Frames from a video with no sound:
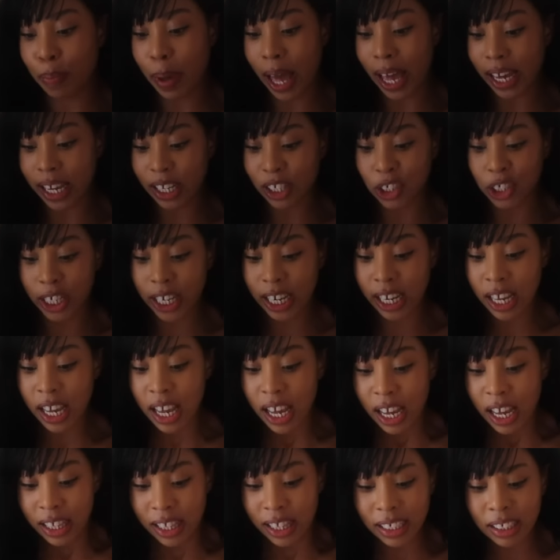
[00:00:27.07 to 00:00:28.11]
packaging.
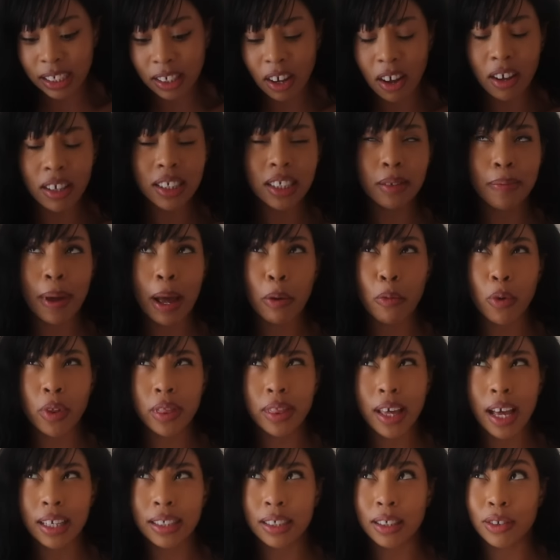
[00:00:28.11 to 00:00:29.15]
This cost about
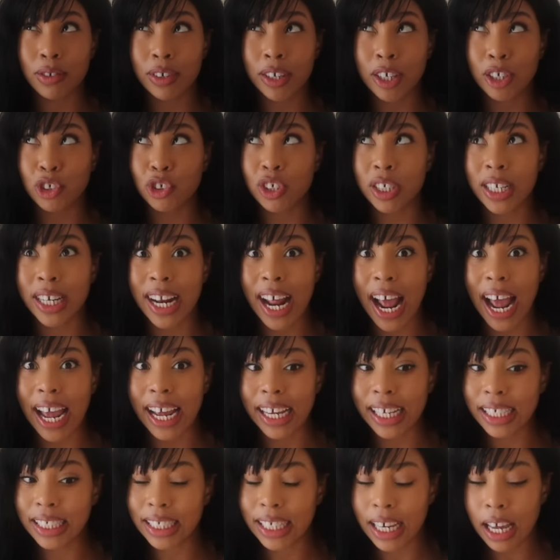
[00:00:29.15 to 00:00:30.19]

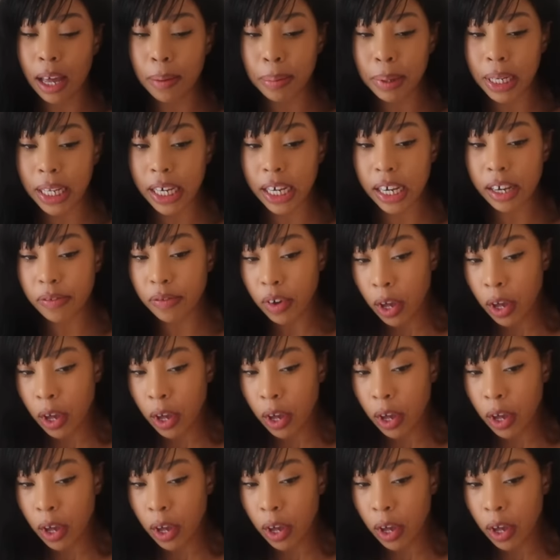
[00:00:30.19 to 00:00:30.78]
1,380, I believe.